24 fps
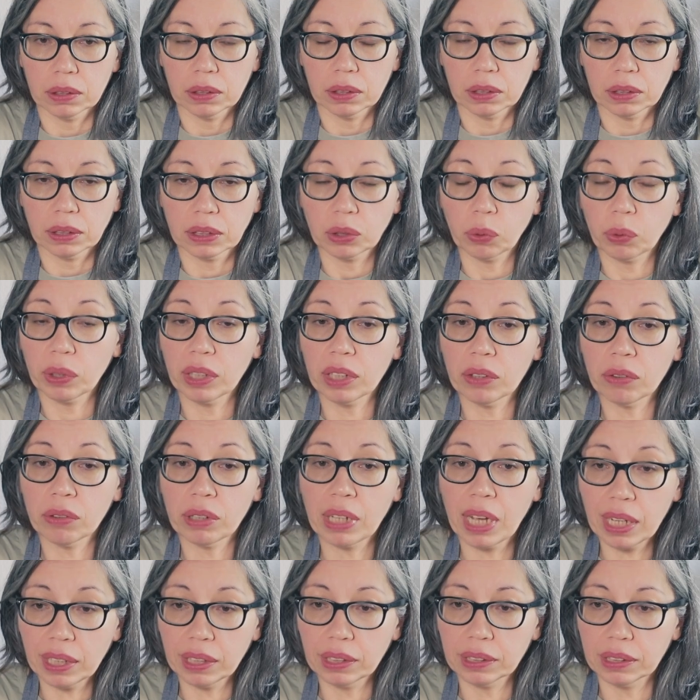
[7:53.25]
So in
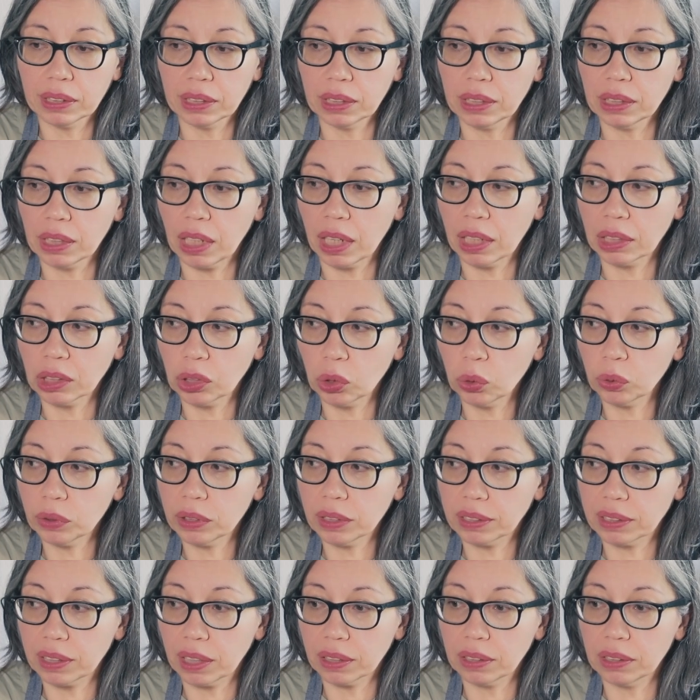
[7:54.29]
reality, I
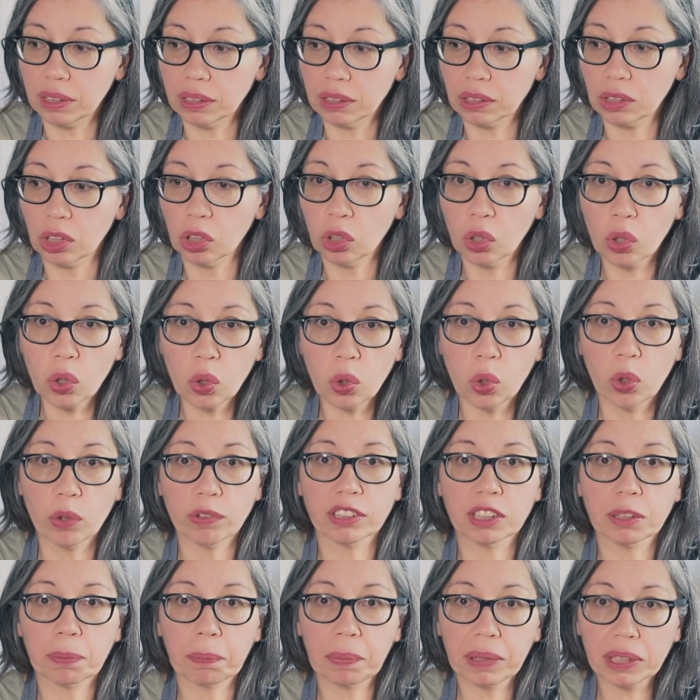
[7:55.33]
noticed that this law of
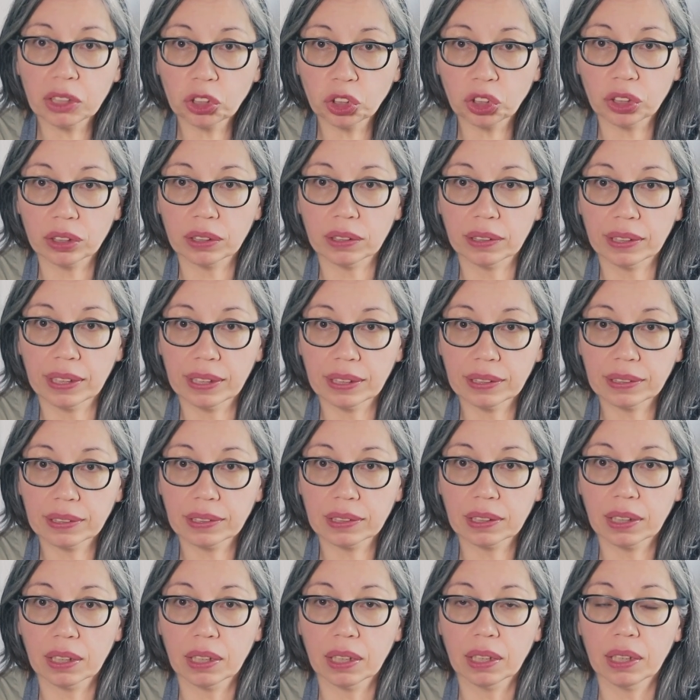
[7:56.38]

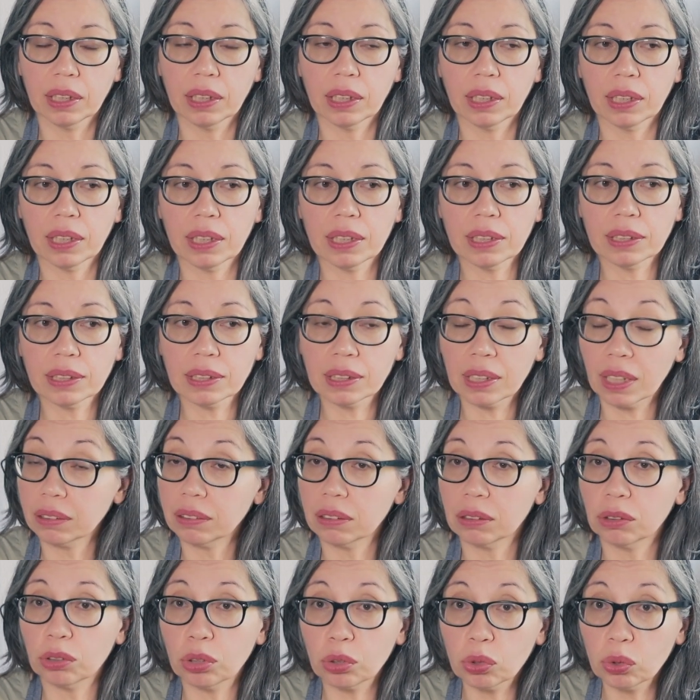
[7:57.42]
specialness is
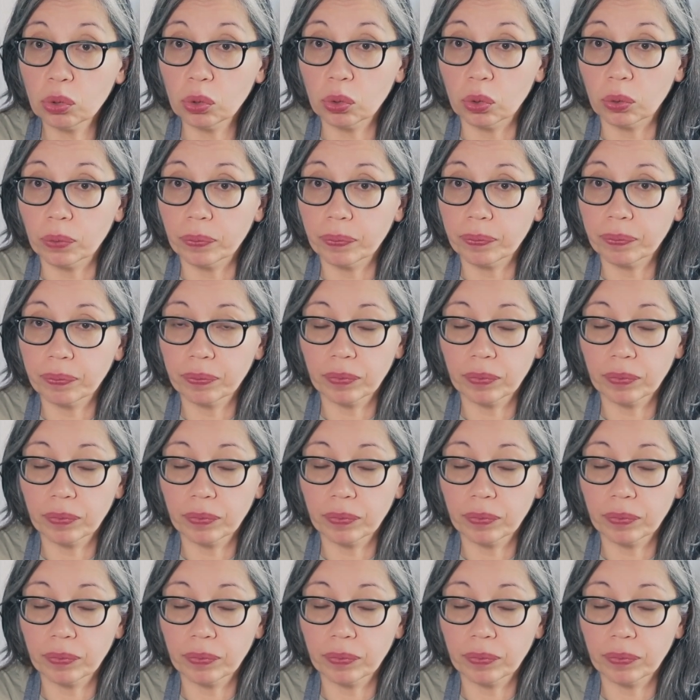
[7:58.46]
not true.